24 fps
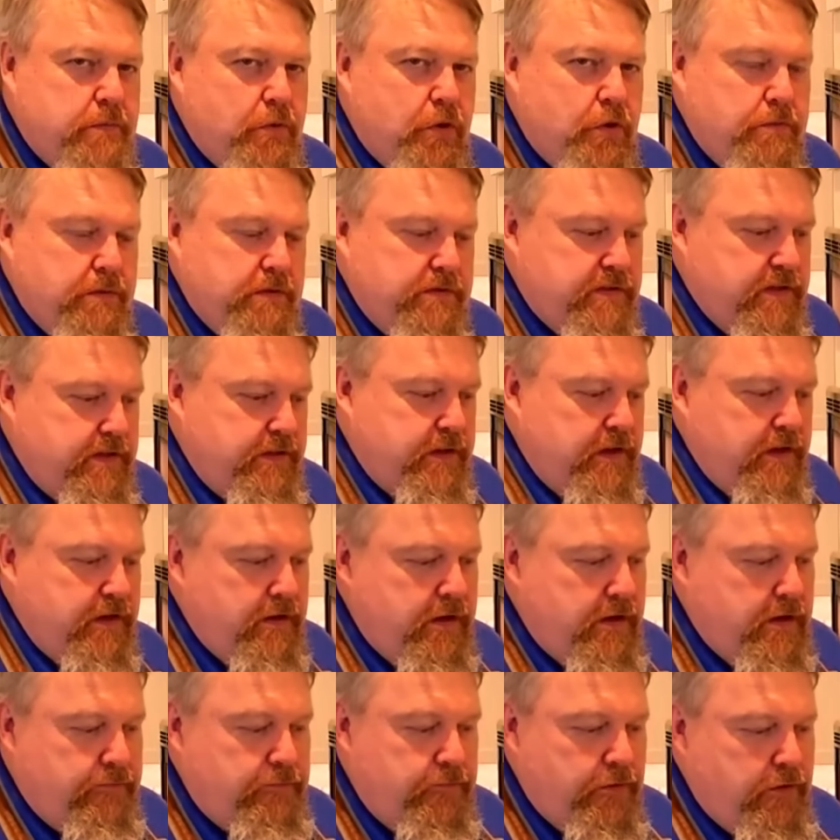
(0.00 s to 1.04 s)
the bourbon's in
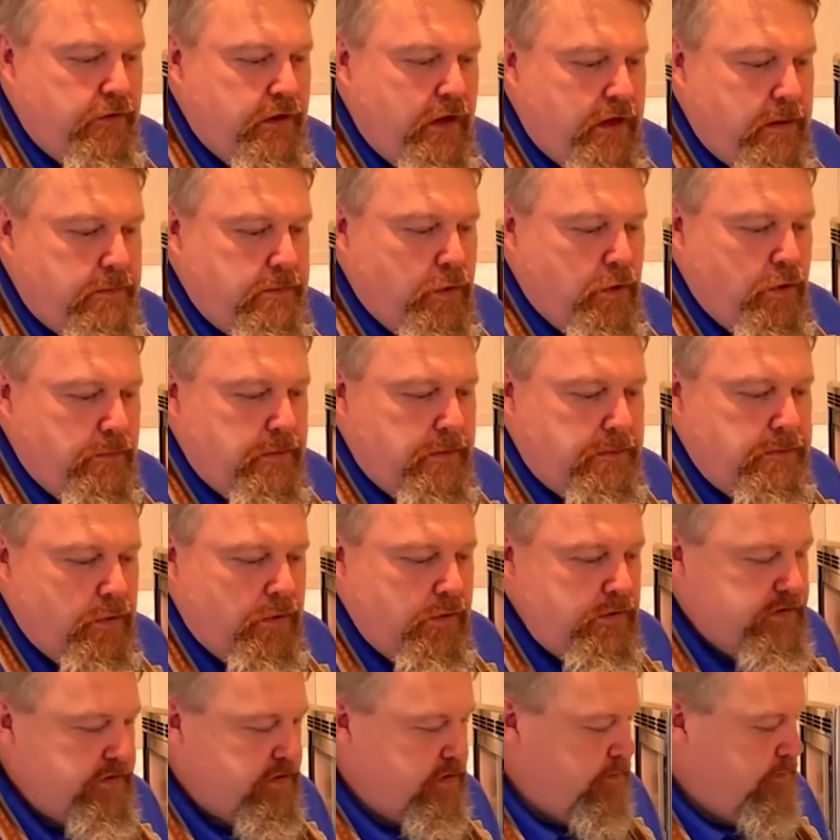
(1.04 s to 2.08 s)
there. If you're not a bourbon
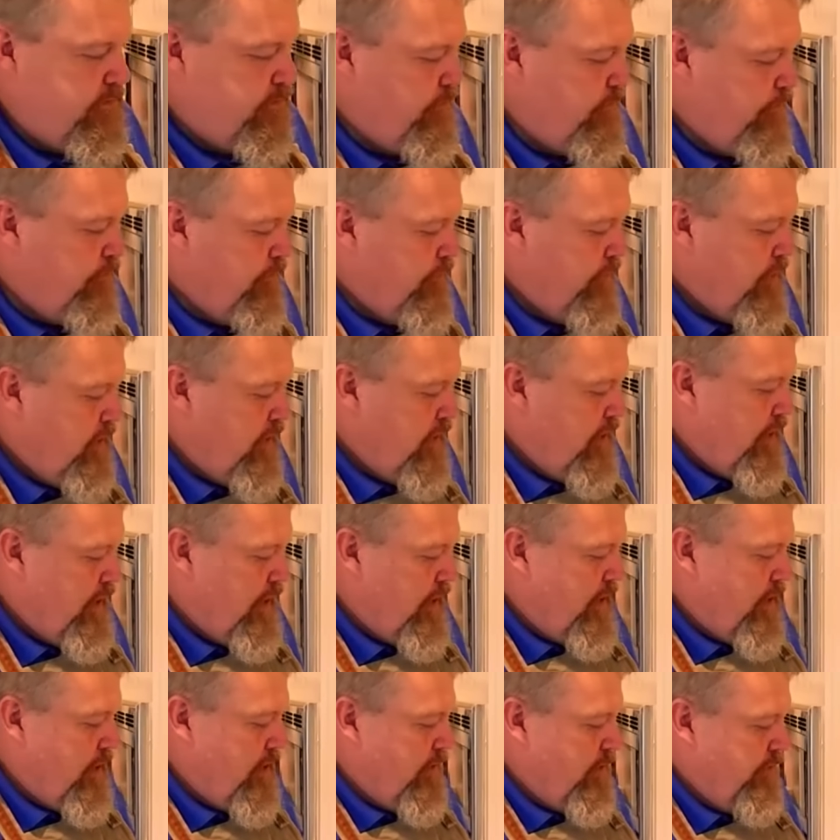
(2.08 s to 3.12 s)
person,
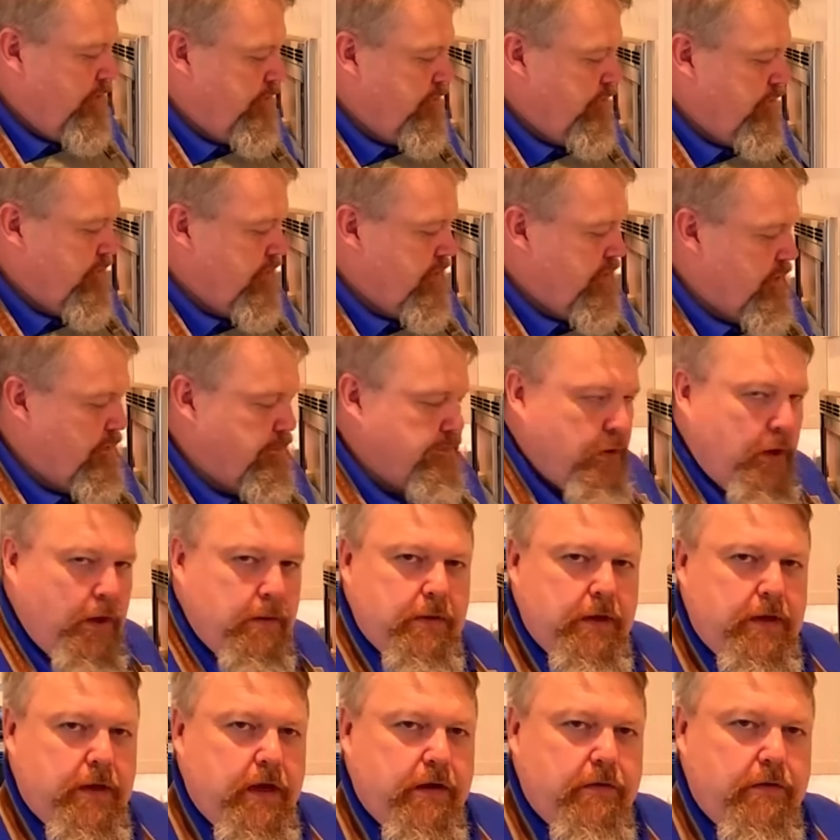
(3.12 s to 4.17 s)
you're
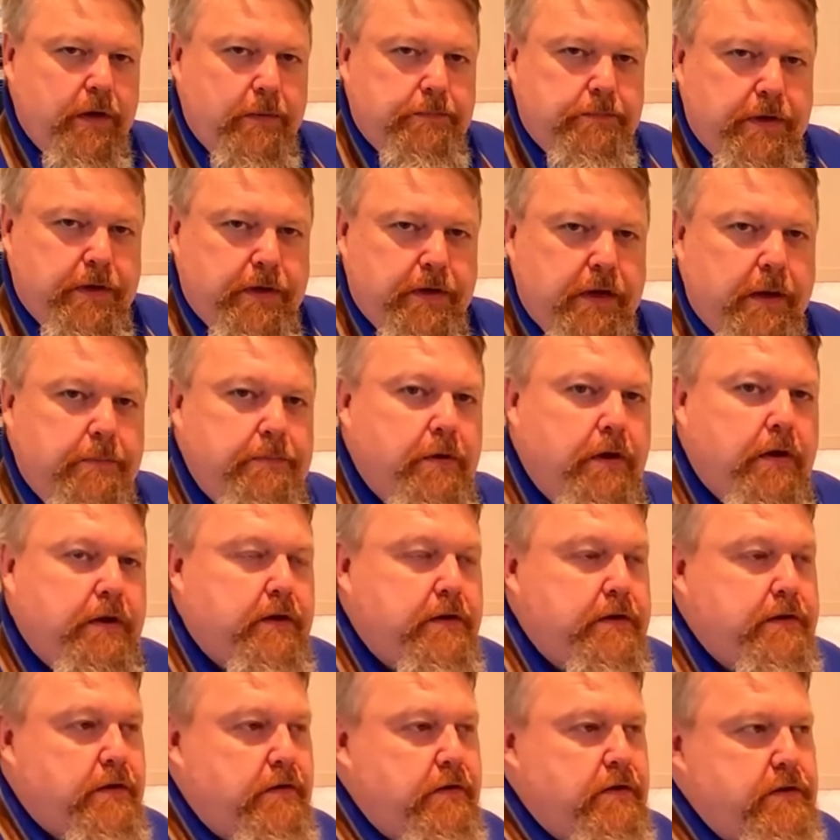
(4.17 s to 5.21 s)
probably not going to pick up on
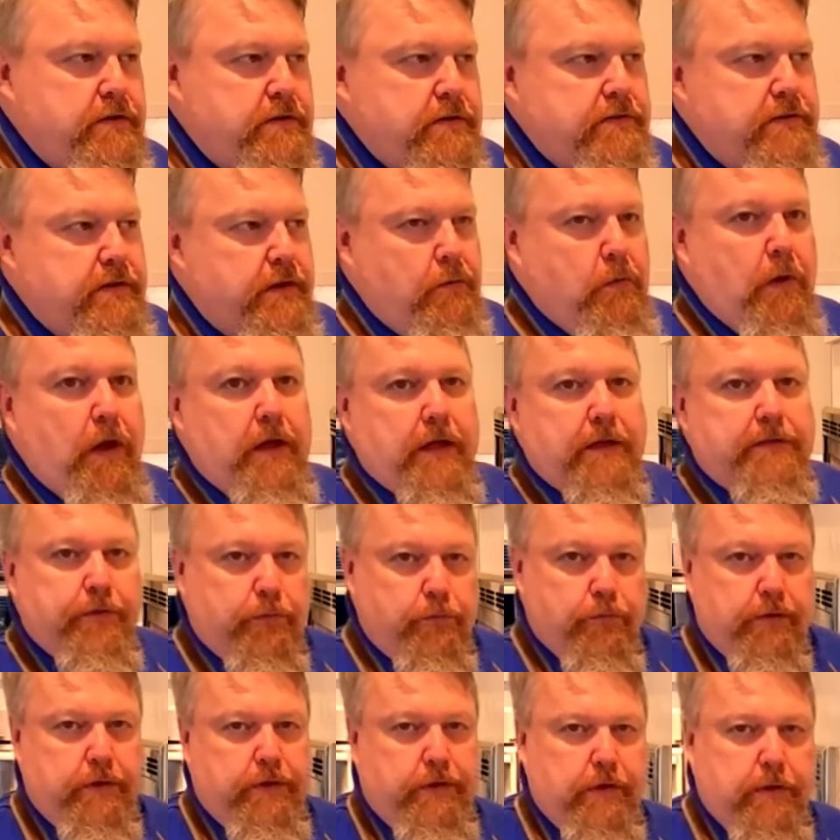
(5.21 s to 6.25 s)
it. You're going to just think, wow, it's a
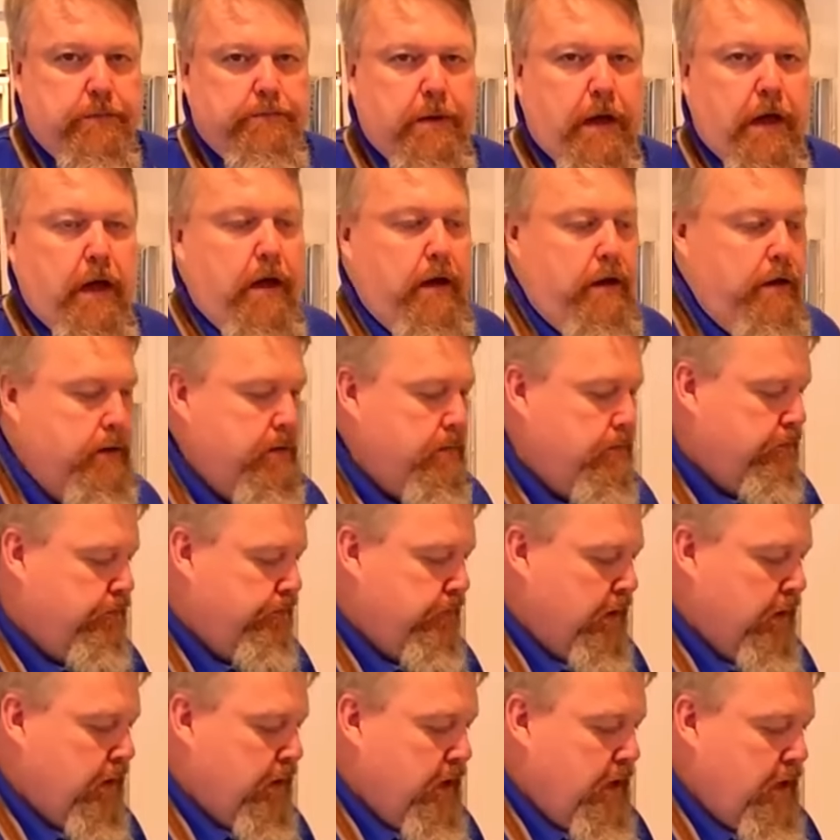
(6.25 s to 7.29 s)
really good pie.
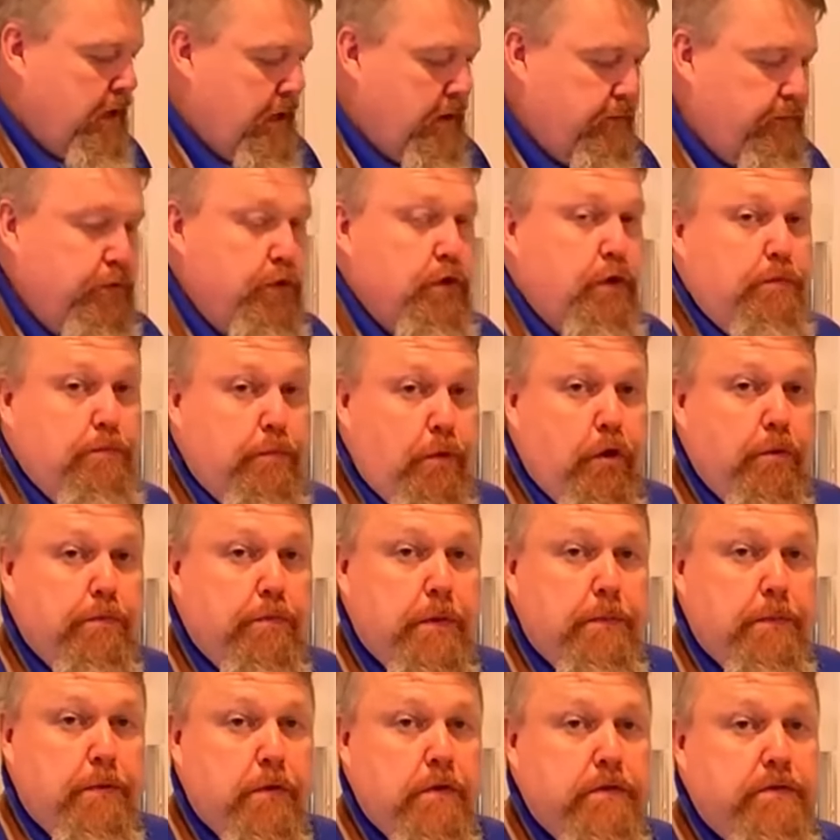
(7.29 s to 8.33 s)
If you're a
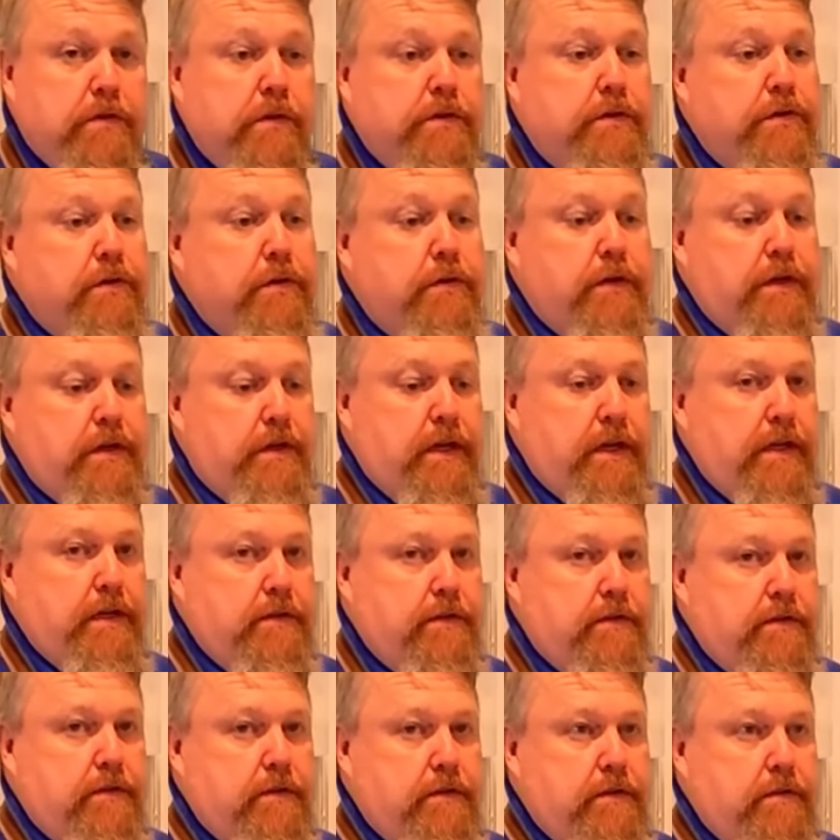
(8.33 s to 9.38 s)
bourbon person, you're going to
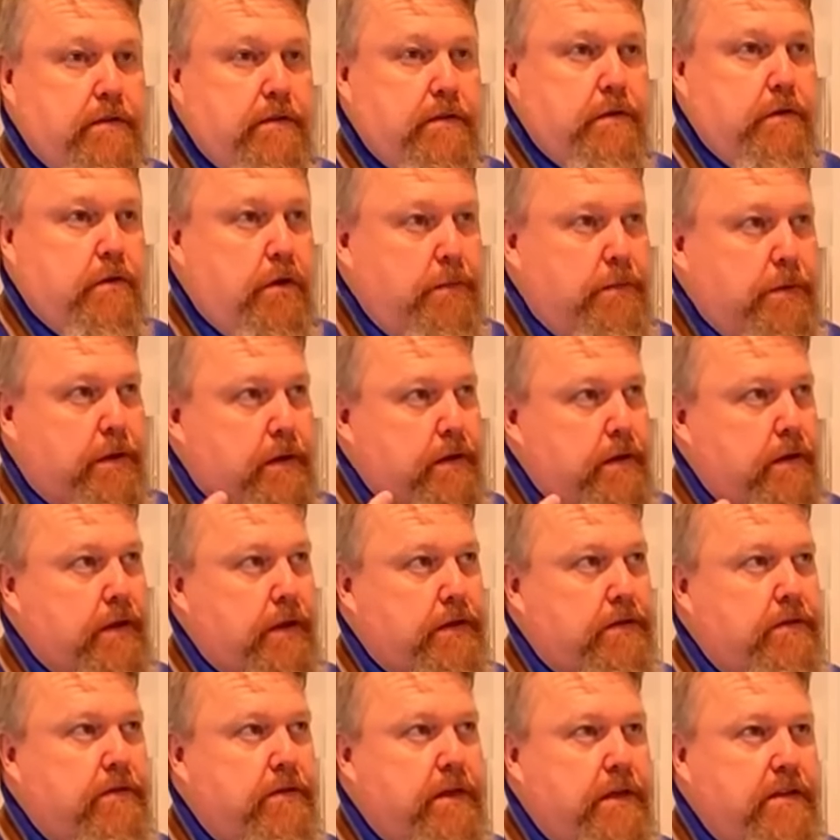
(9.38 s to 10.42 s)
taste. You're going to be.
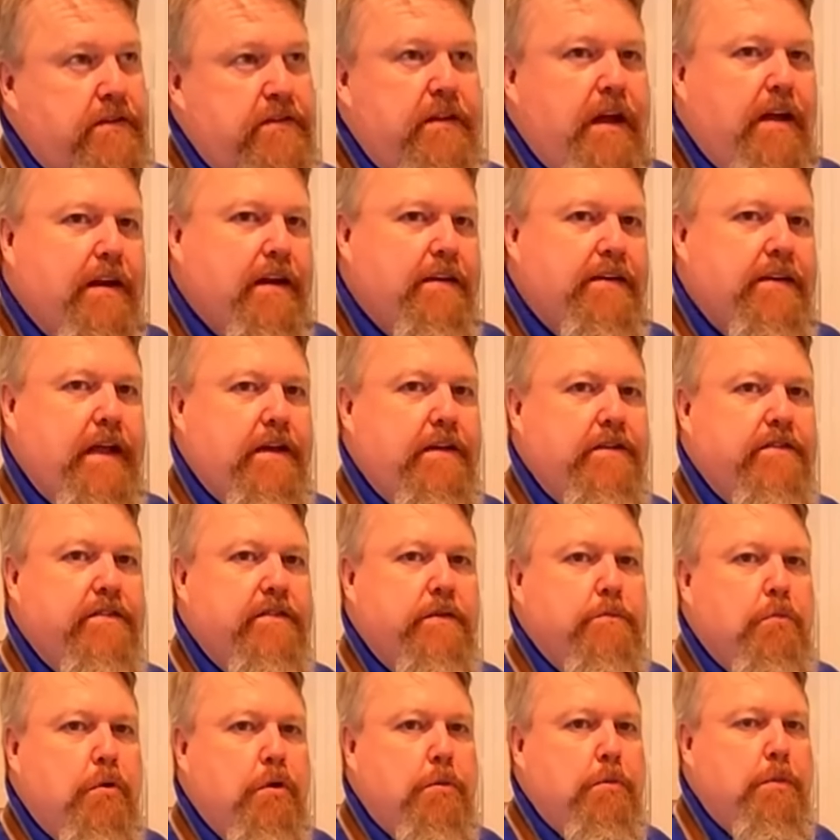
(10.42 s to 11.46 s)
It's not a taste
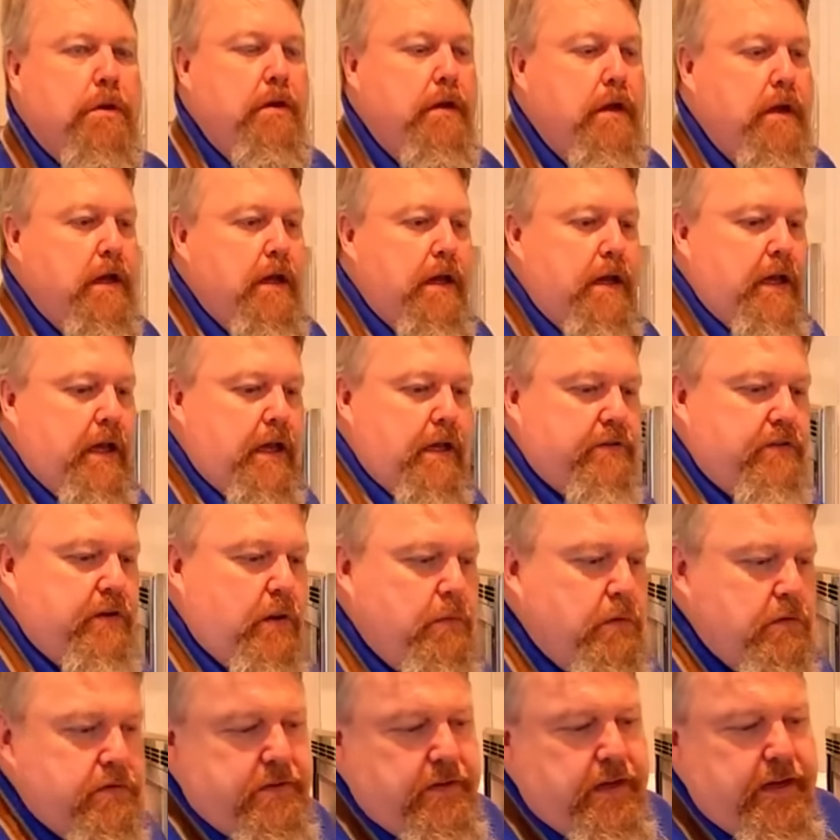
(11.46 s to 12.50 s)
of bourbon. It's
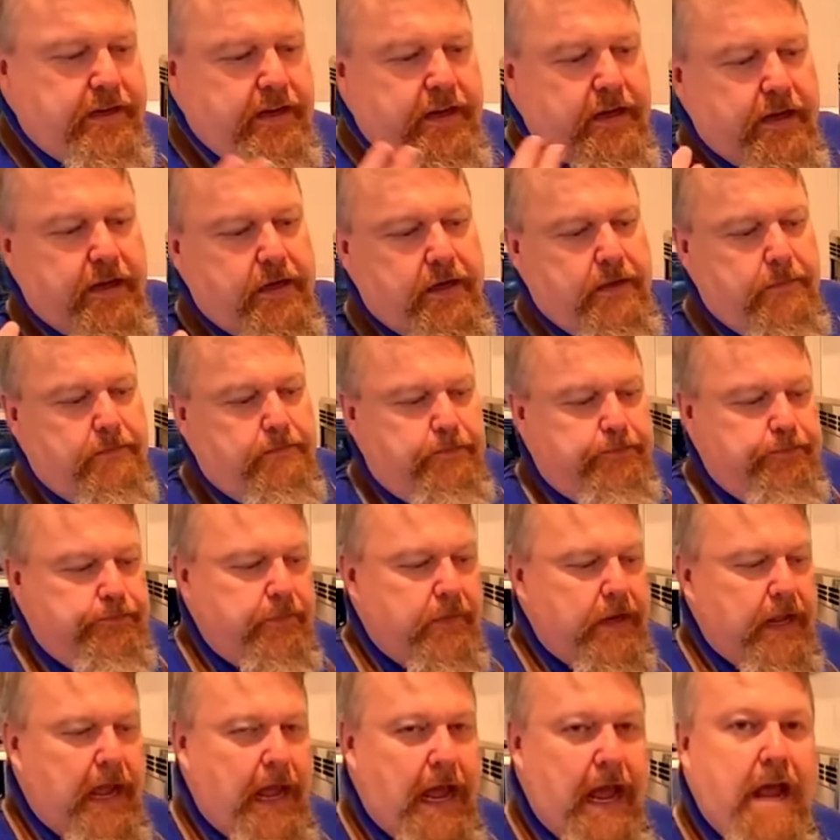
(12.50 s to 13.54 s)
almost like a
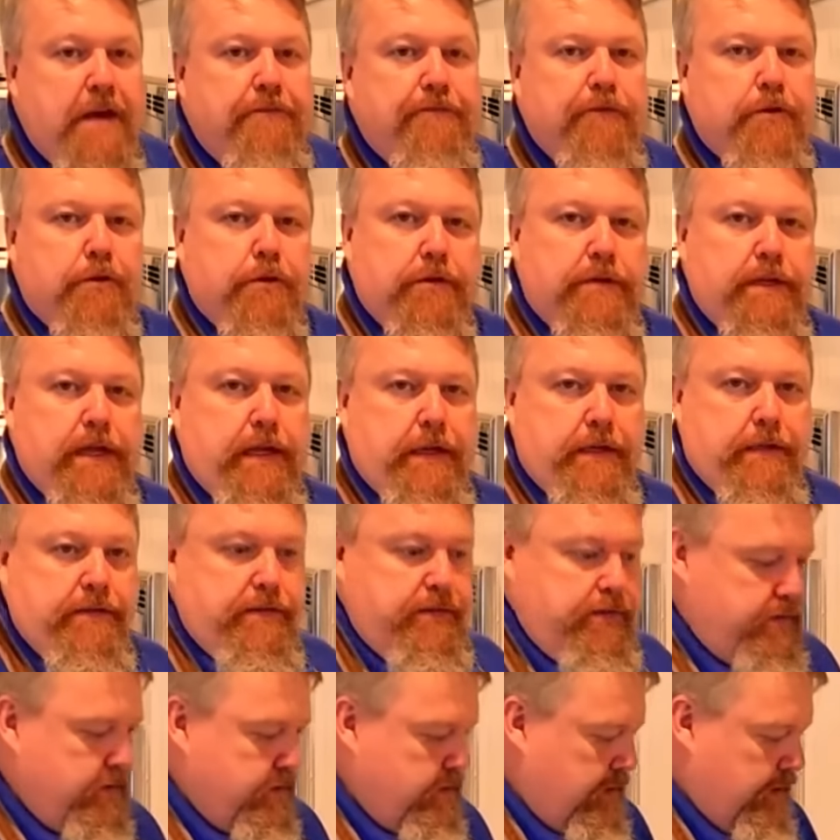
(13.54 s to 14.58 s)

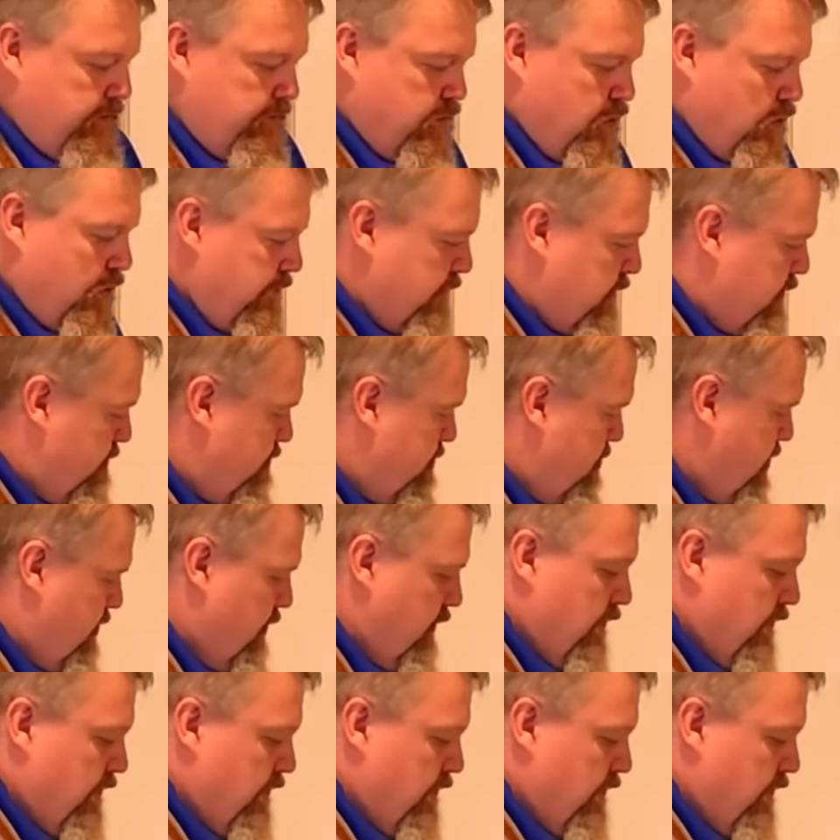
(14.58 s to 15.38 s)
aftertaste of bourbon.